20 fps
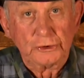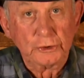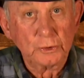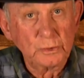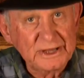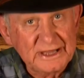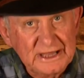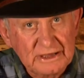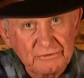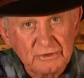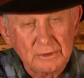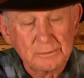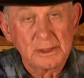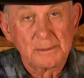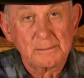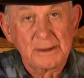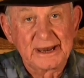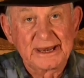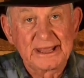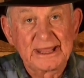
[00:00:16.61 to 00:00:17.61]
Do we give them the
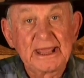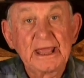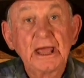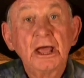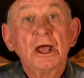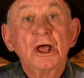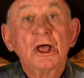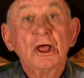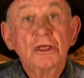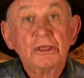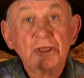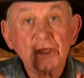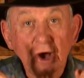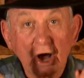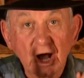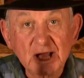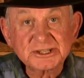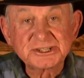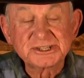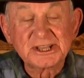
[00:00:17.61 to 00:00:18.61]
money? The
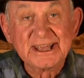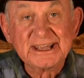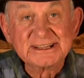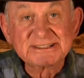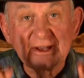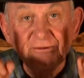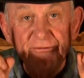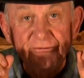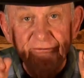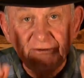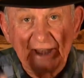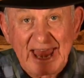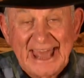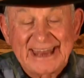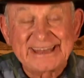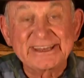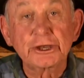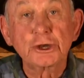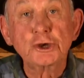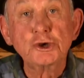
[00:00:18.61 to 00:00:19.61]
answer is a
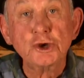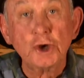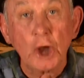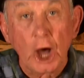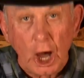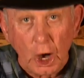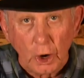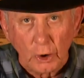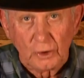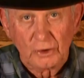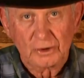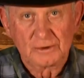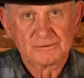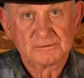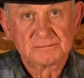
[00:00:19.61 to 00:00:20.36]
flat no.